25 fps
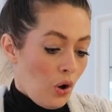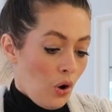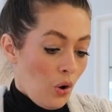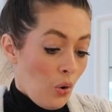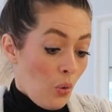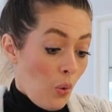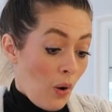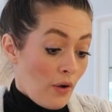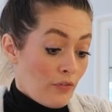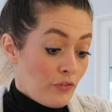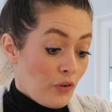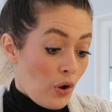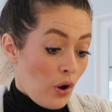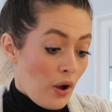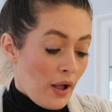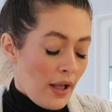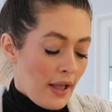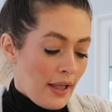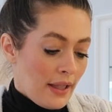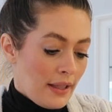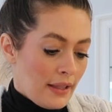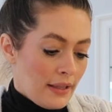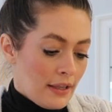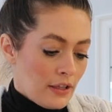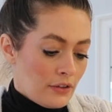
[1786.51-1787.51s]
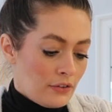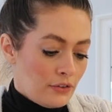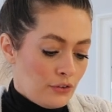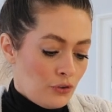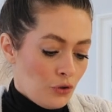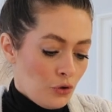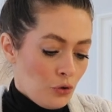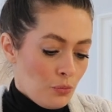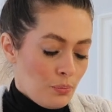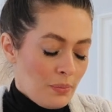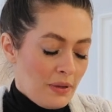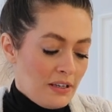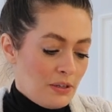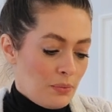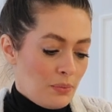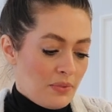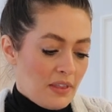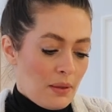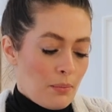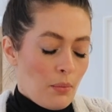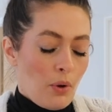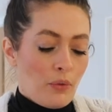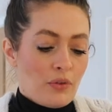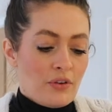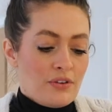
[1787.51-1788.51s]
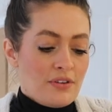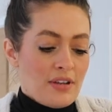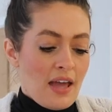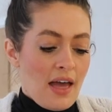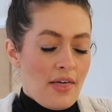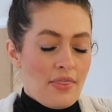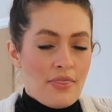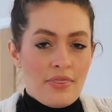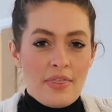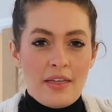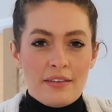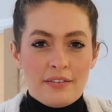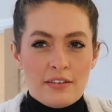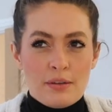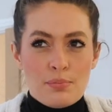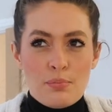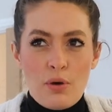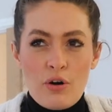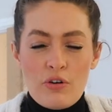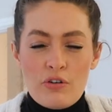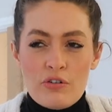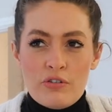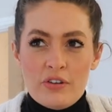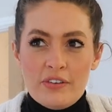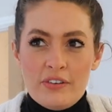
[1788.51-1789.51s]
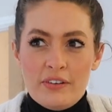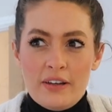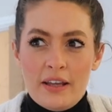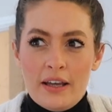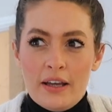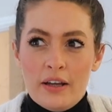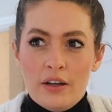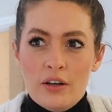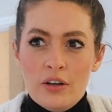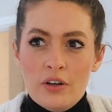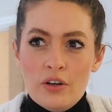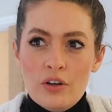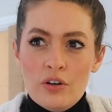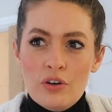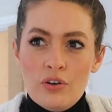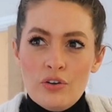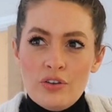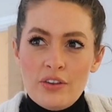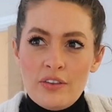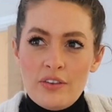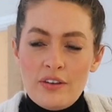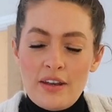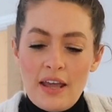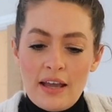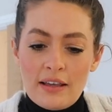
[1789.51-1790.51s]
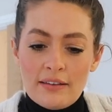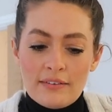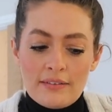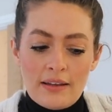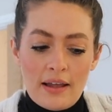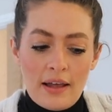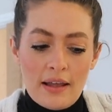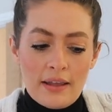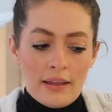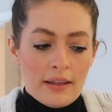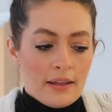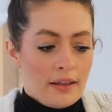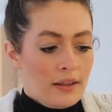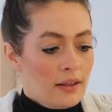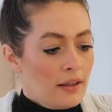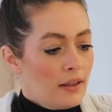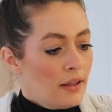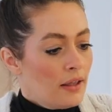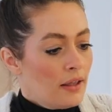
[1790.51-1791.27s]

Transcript: Oh, I've got a Zoom meeting with them on the 10th. That's tomorrow, isn't it? was that the next day?